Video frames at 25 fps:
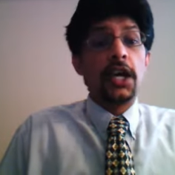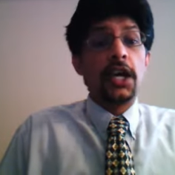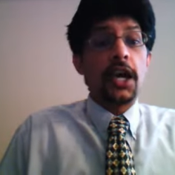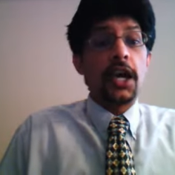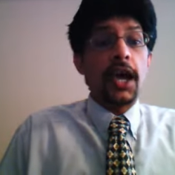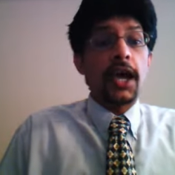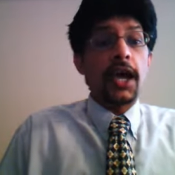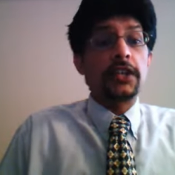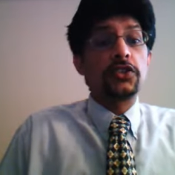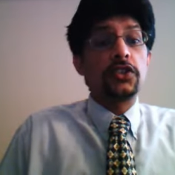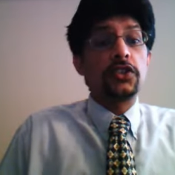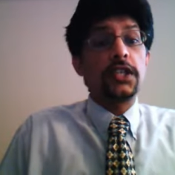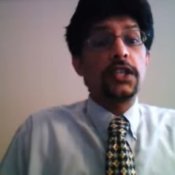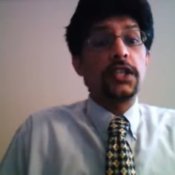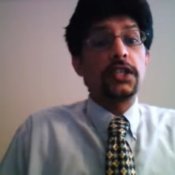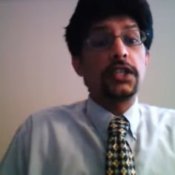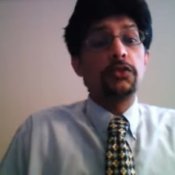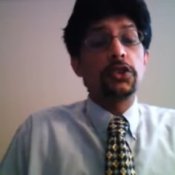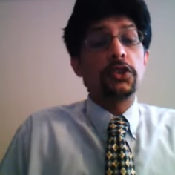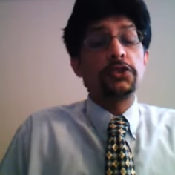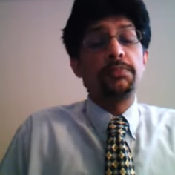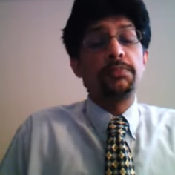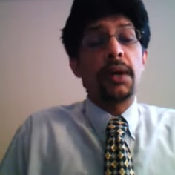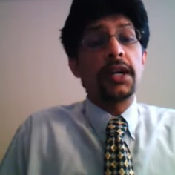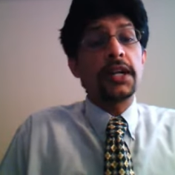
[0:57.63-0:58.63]
Actually, it
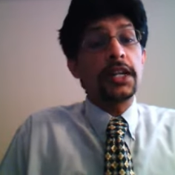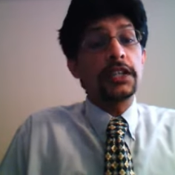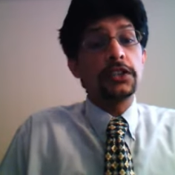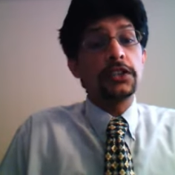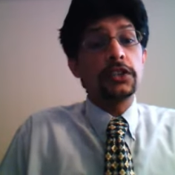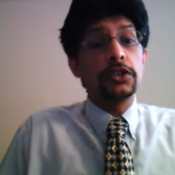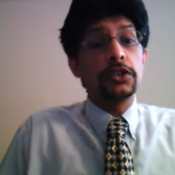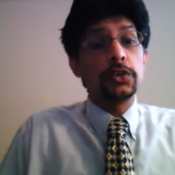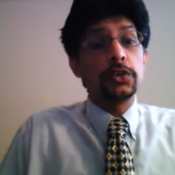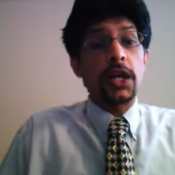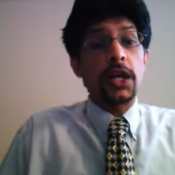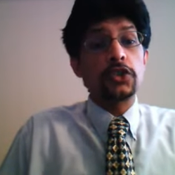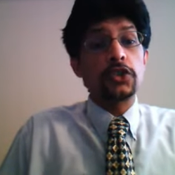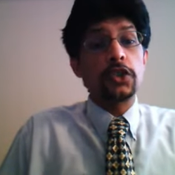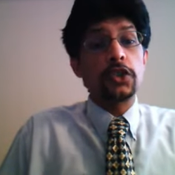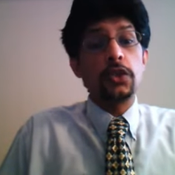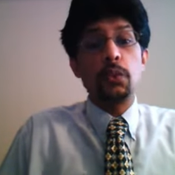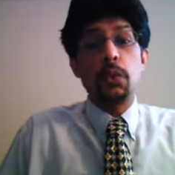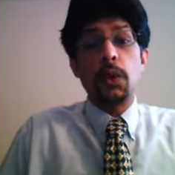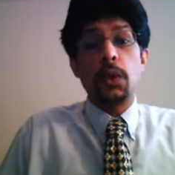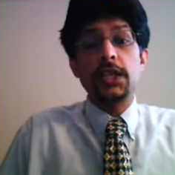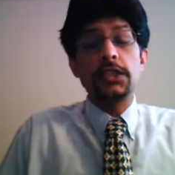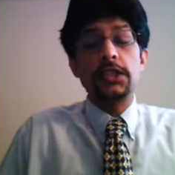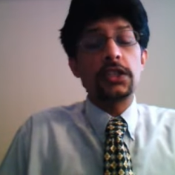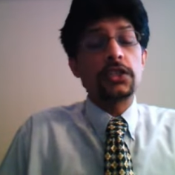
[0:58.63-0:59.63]
was Bangladesh who actually
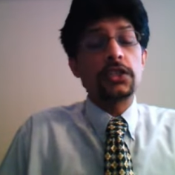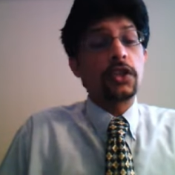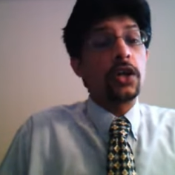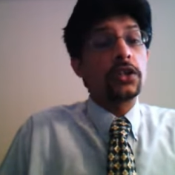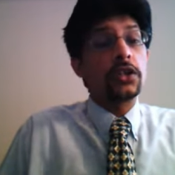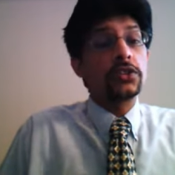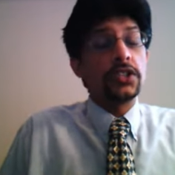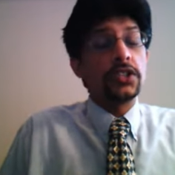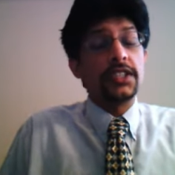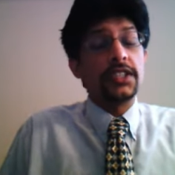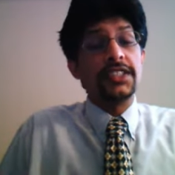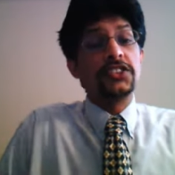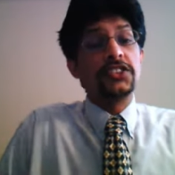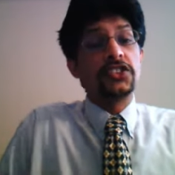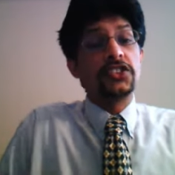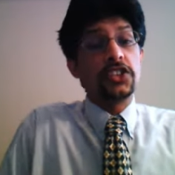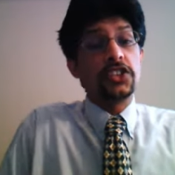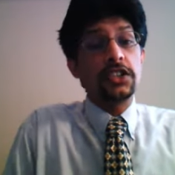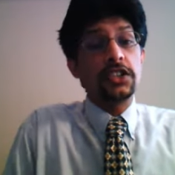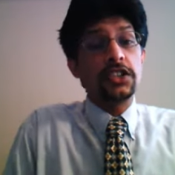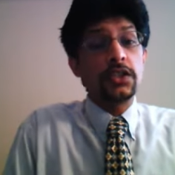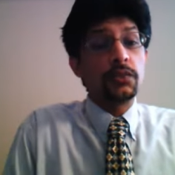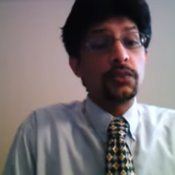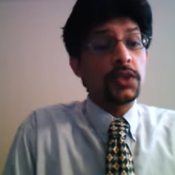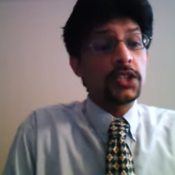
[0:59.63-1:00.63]
won the toss and
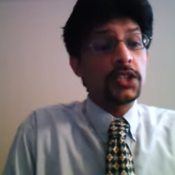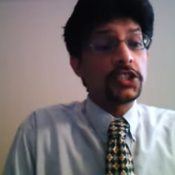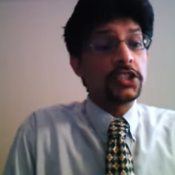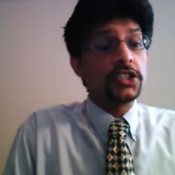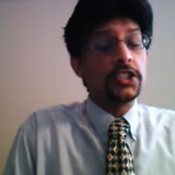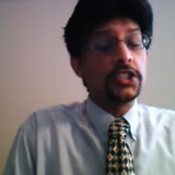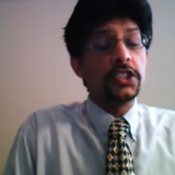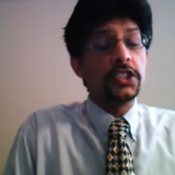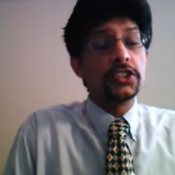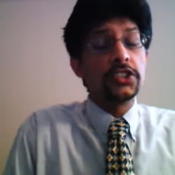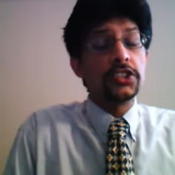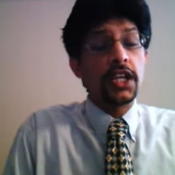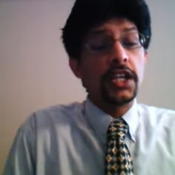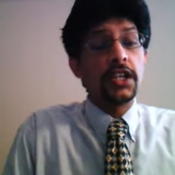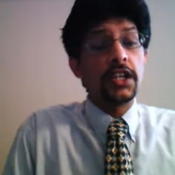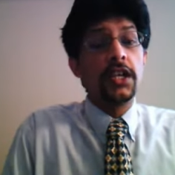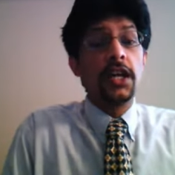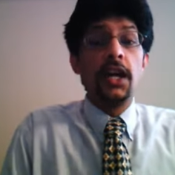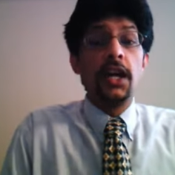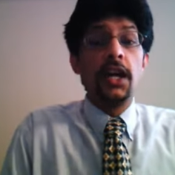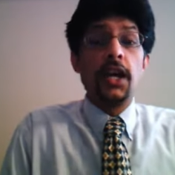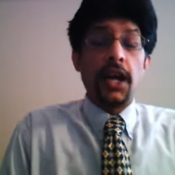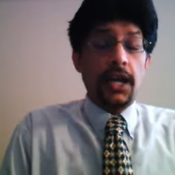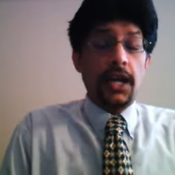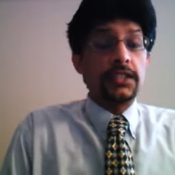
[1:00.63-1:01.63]
inserted West Indies in,
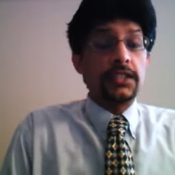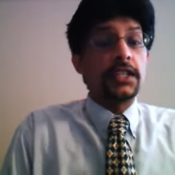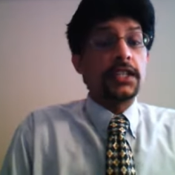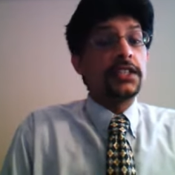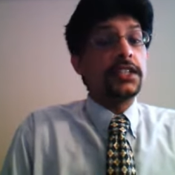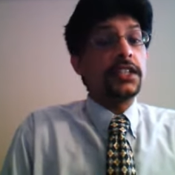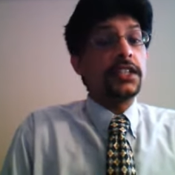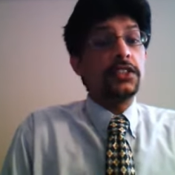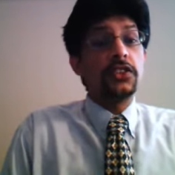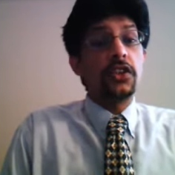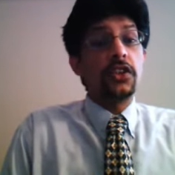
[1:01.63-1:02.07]
and they did the